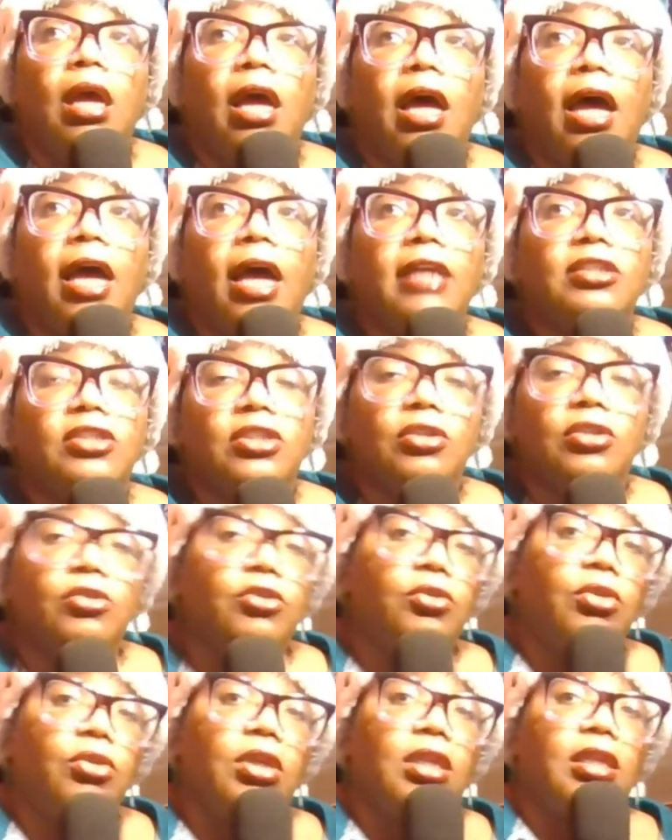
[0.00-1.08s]
I still
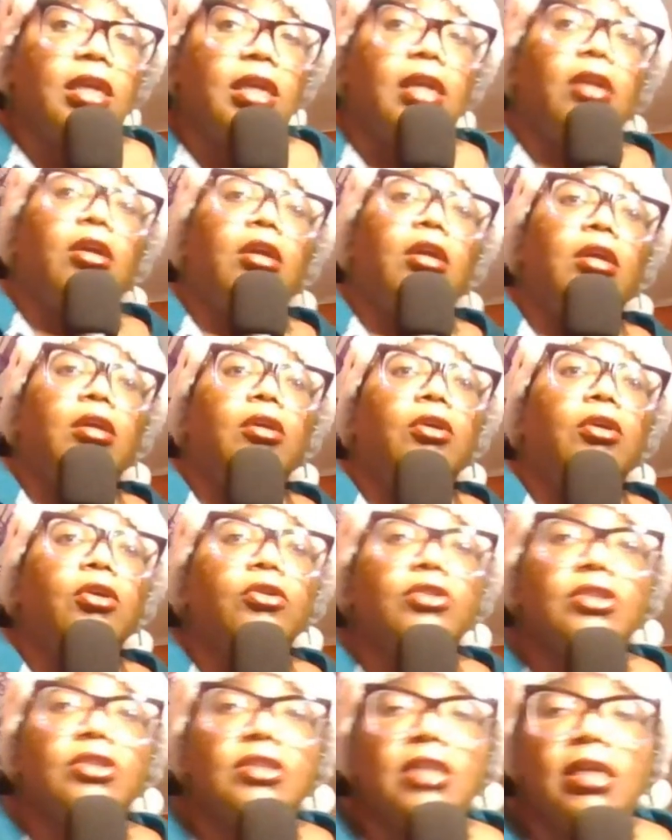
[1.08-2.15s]
do think that
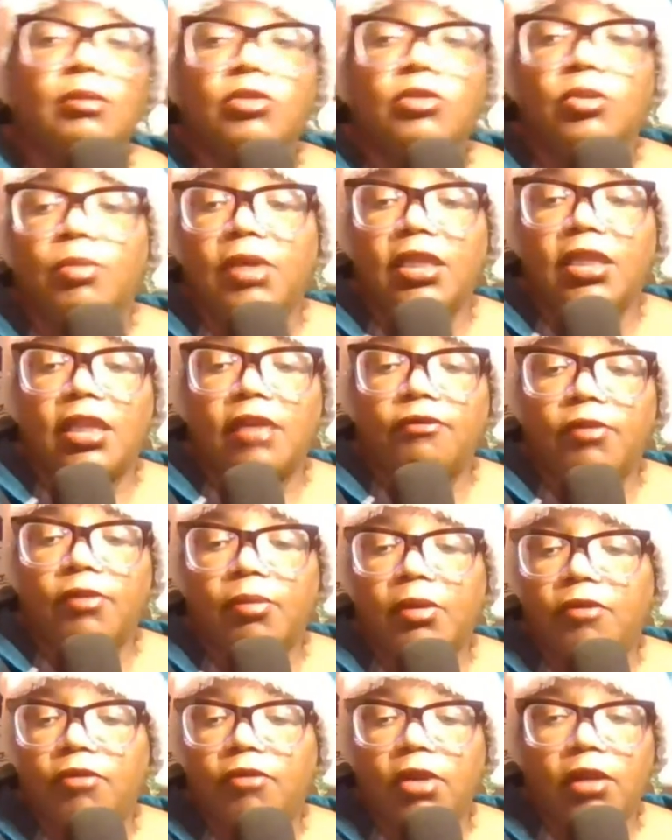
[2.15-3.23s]
Hurts' name should be in the M V
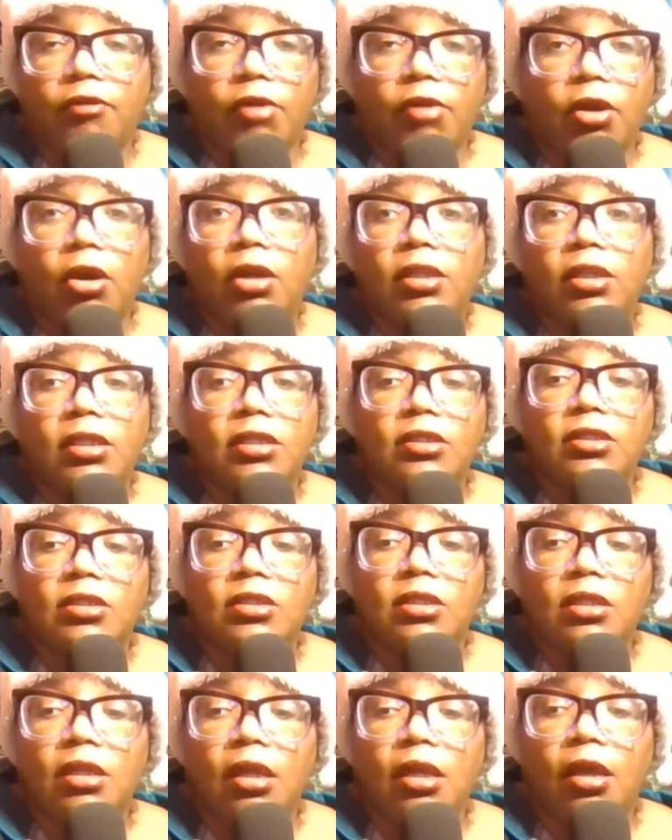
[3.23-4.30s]
P running regardless.
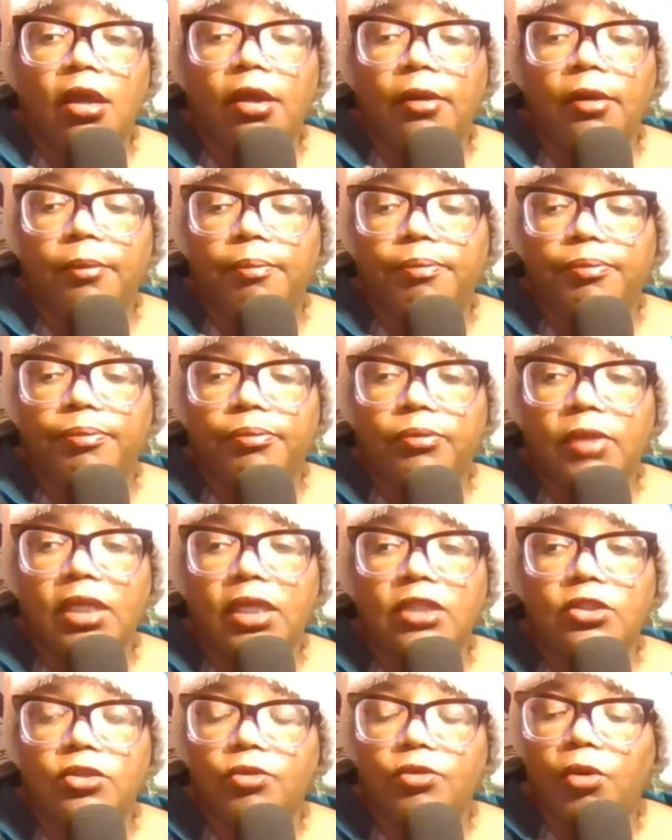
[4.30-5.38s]
Um,
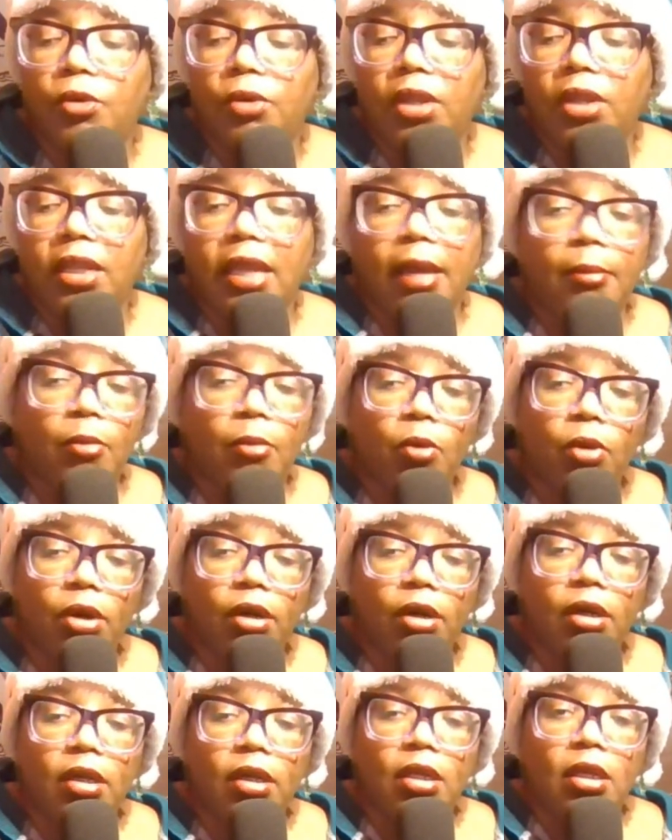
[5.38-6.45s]
he's thrown a lot
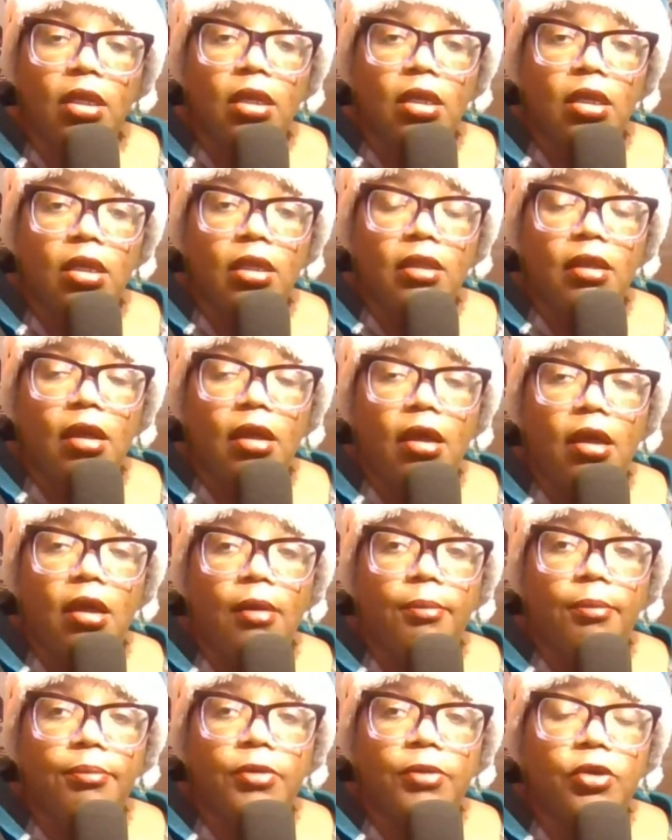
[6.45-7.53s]
more
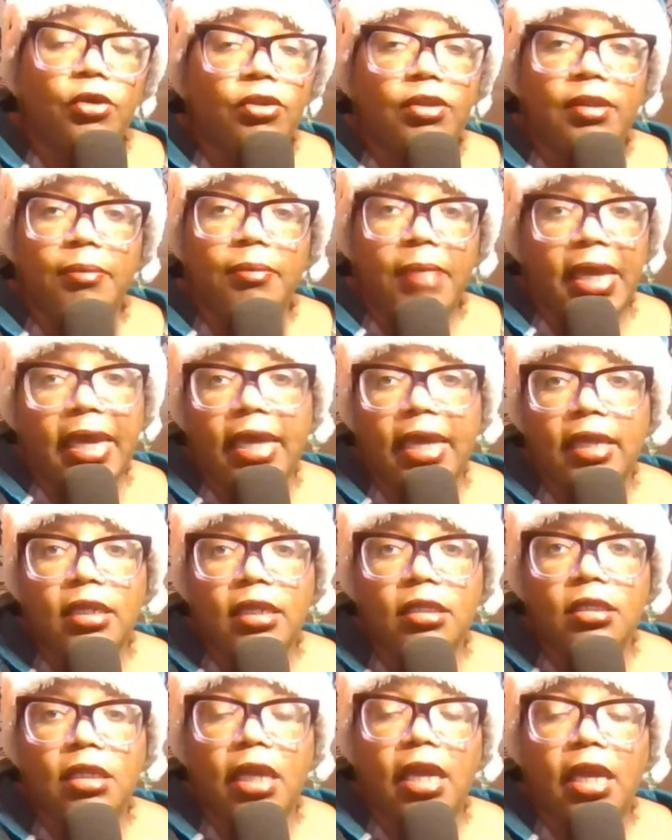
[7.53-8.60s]
um, good than bad.
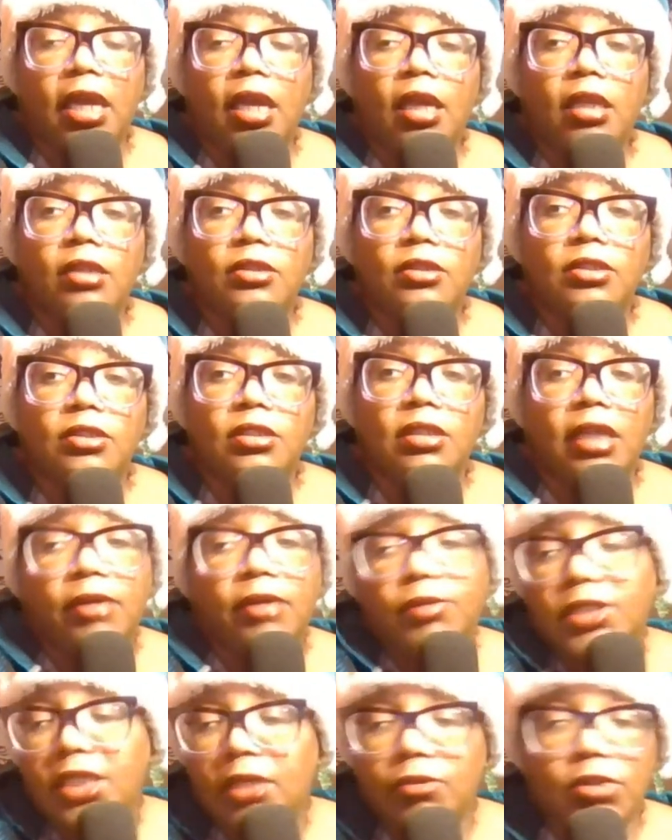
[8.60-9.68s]
And like we
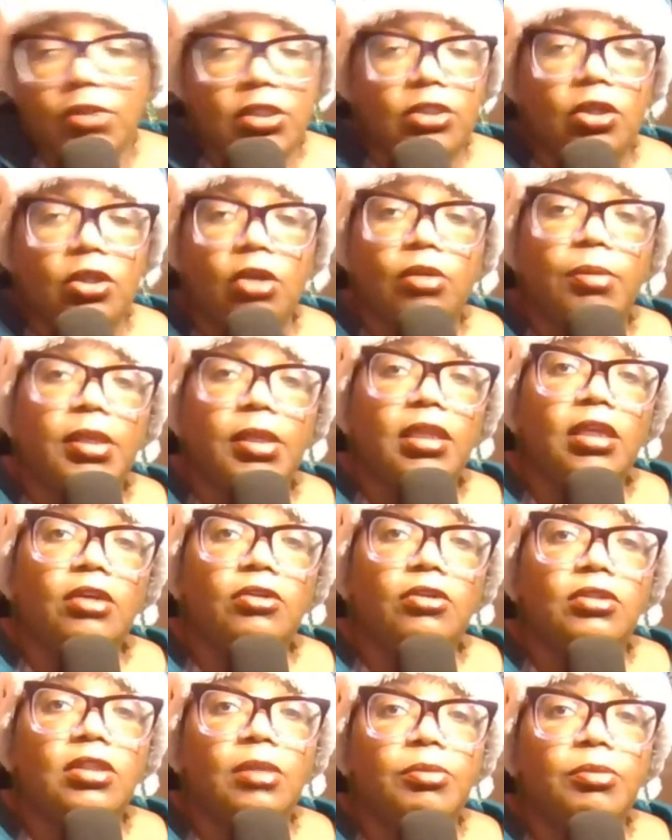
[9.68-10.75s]
said, we just talked about the
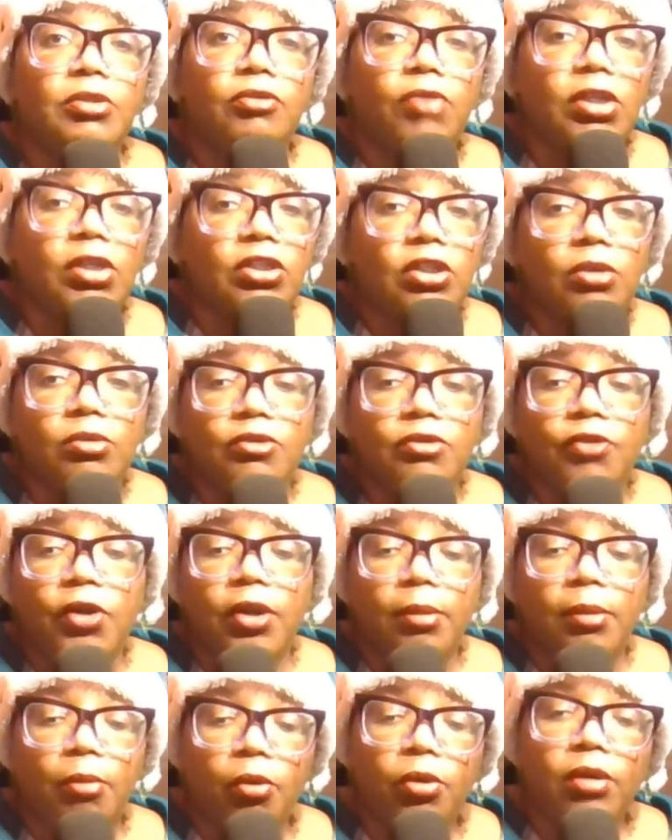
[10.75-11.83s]
interception ratio is very
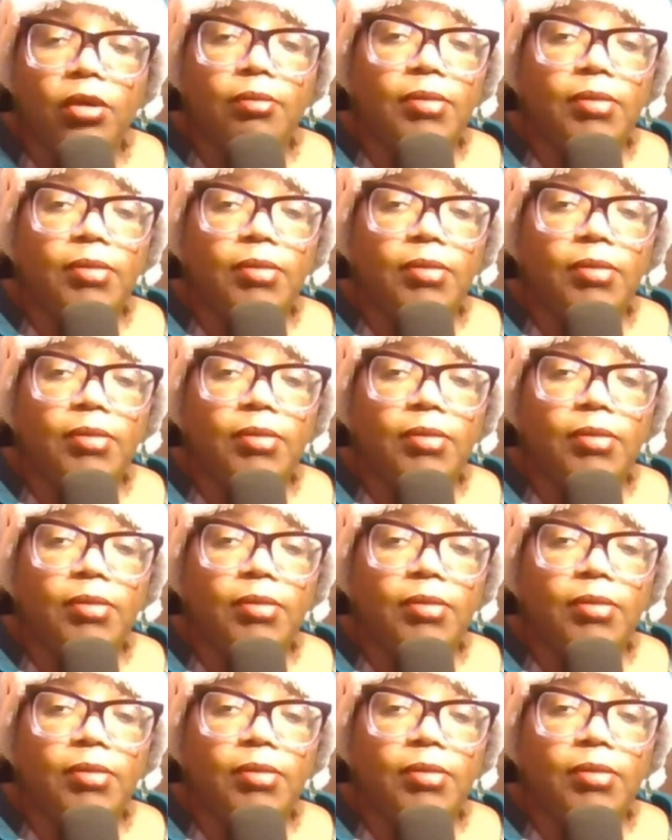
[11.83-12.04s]
important,